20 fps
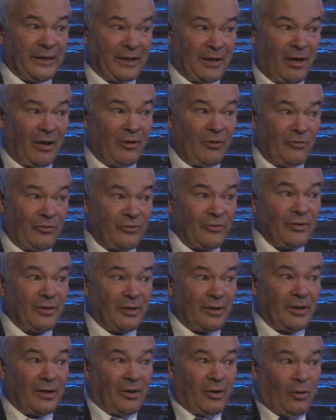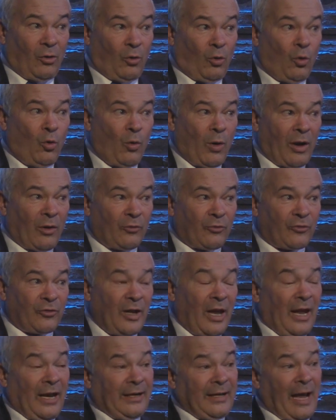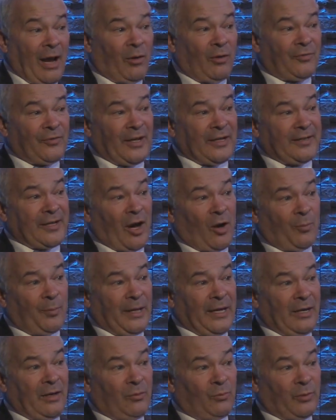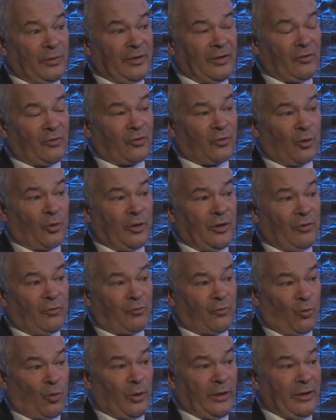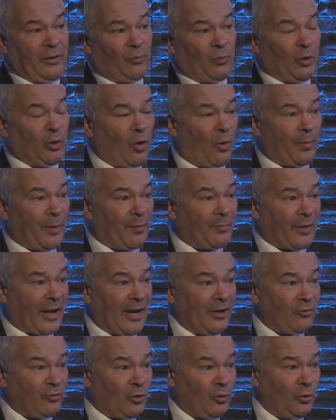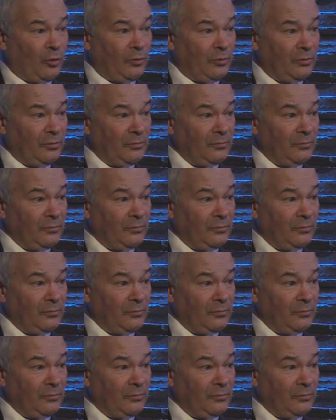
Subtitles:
Because who else? Now, if they tell me when there's 30 or 40, we'll open up the high school,